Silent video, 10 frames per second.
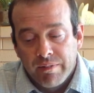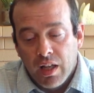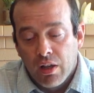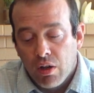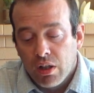
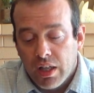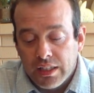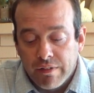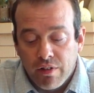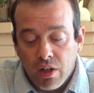Along the
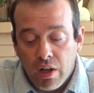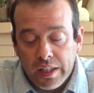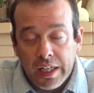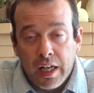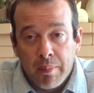lines of
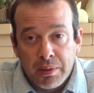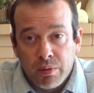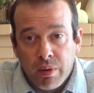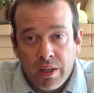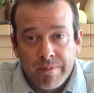clogging it up as
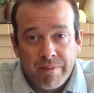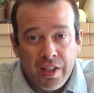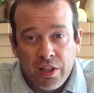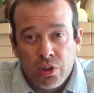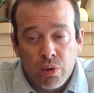well,
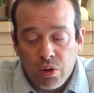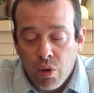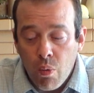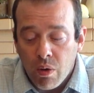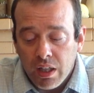you
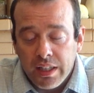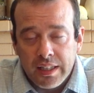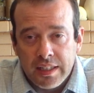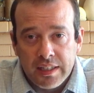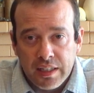don't want to let
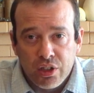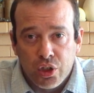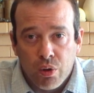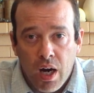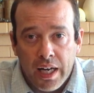these things
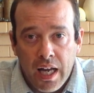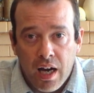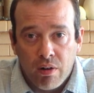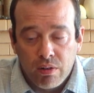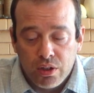dry
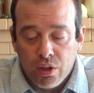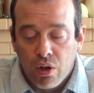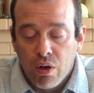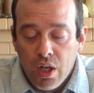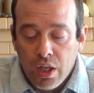out.
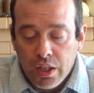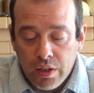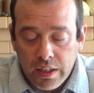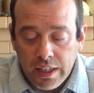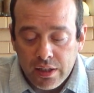So you
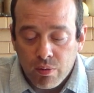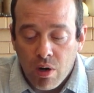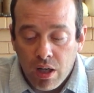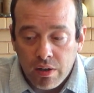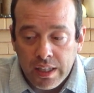can let the
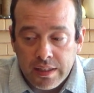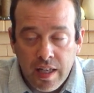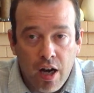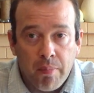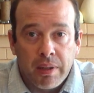water get
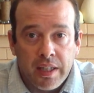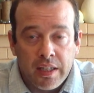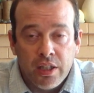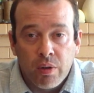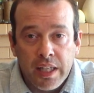down, but then,
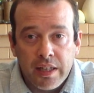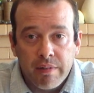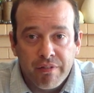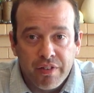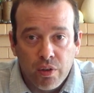you know, get
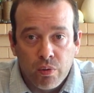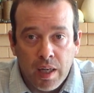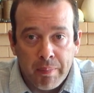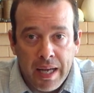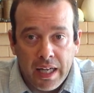them filled
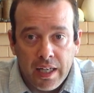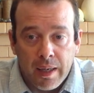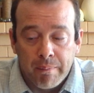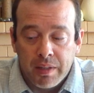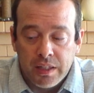right back
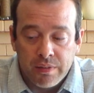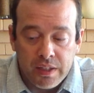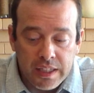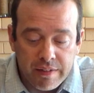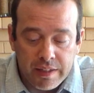up. Because if
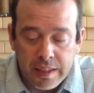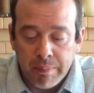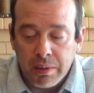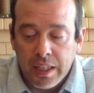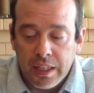you
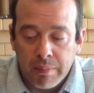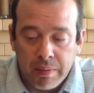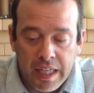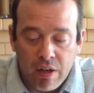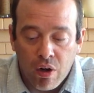keep letting them
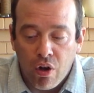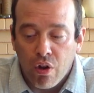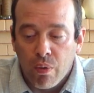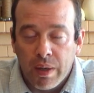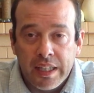get all
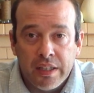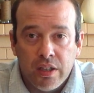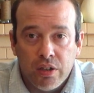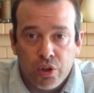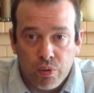the way
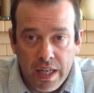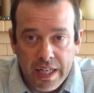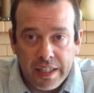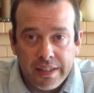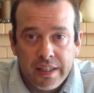
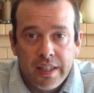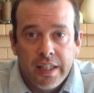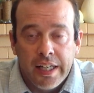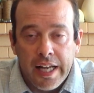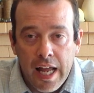drained
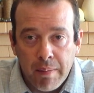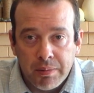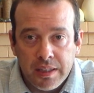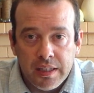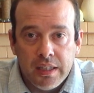and
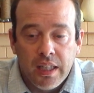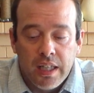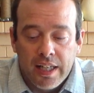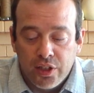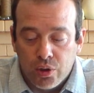emptied
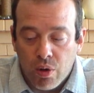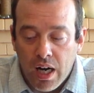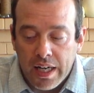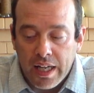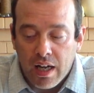and
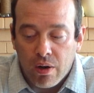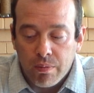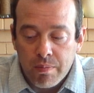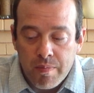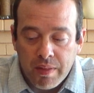dried
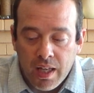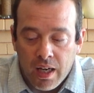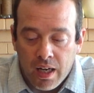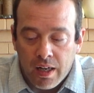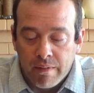out,
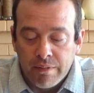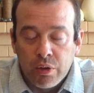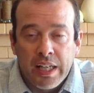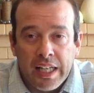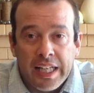you'll
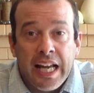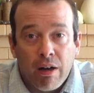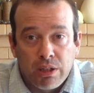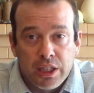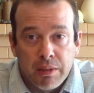get a
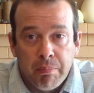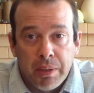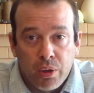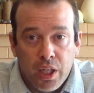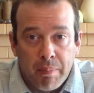calcium
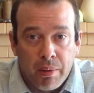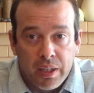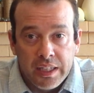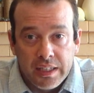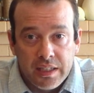buildup on
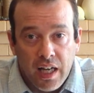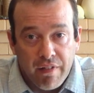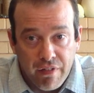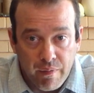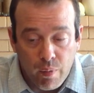the
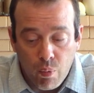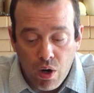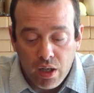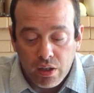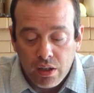inside from the
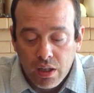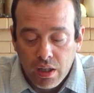water.